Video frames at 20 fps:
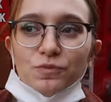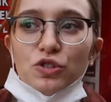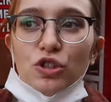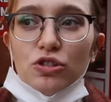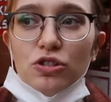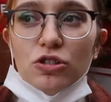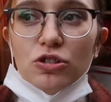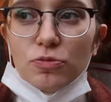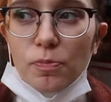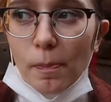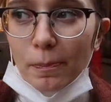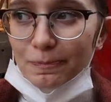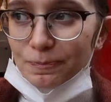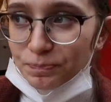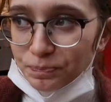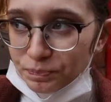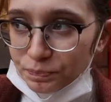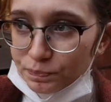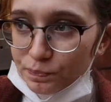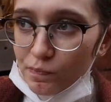This is
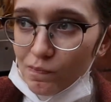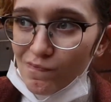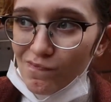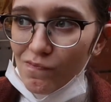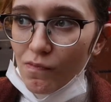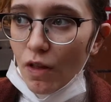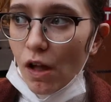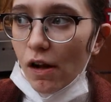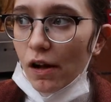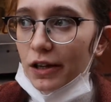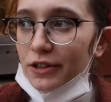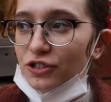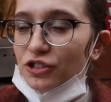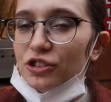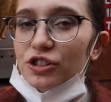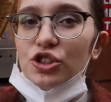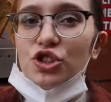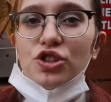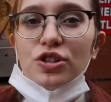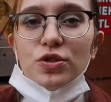
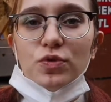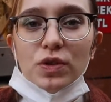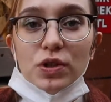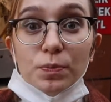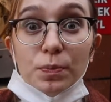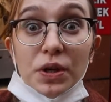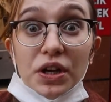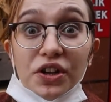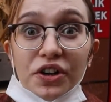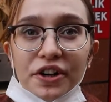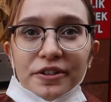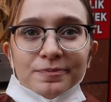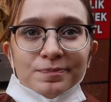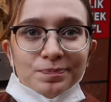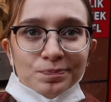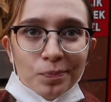delicious with beer.